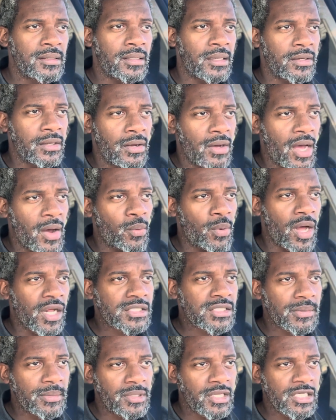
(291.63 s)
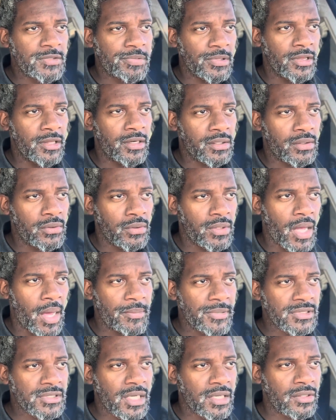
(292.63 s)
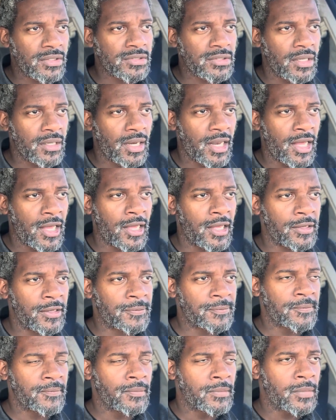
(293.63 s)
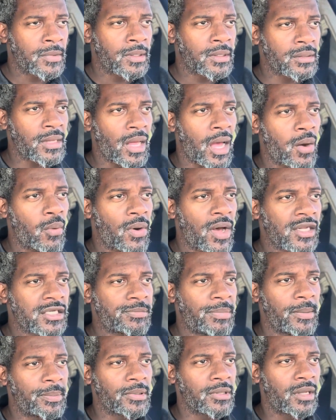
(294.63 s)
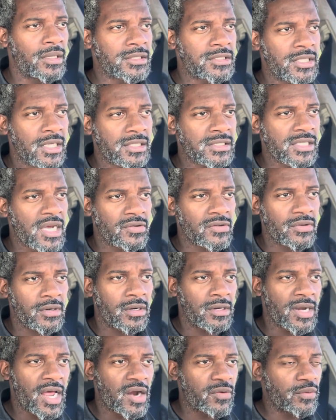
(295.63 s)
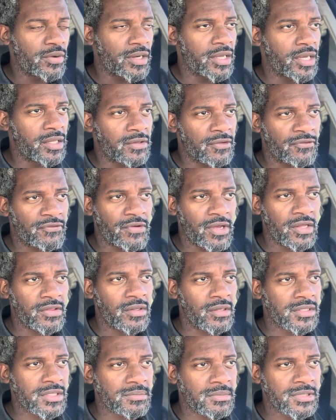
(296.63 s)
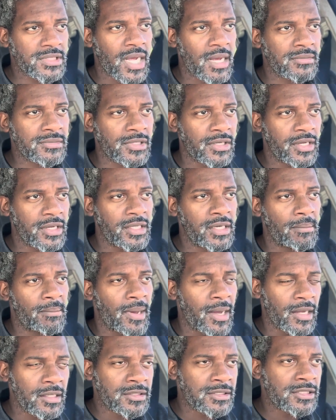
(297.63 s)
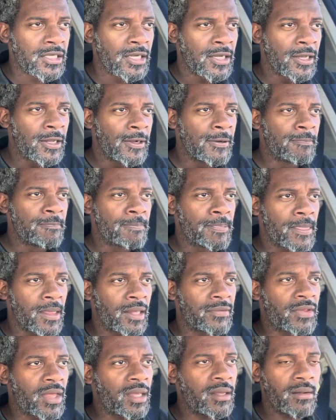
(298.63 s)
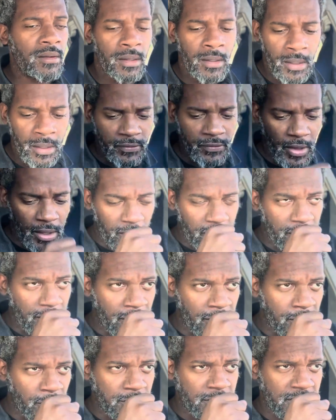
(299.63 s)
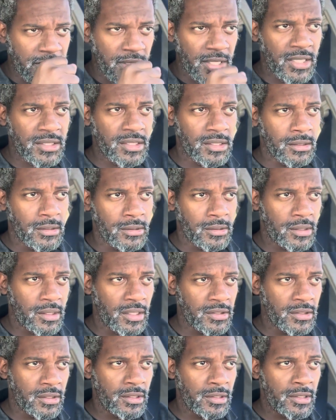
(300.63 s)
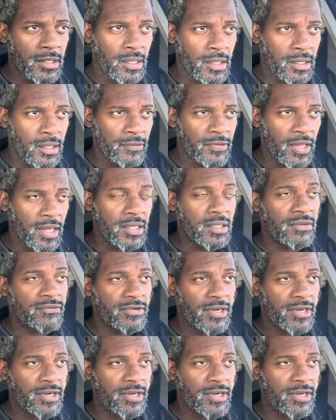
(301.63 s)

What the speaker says: I watch some of these political commentators online. I watch people on TikTok that are not really in the faith. That sometimes they're Edomites, And they all allude to the end of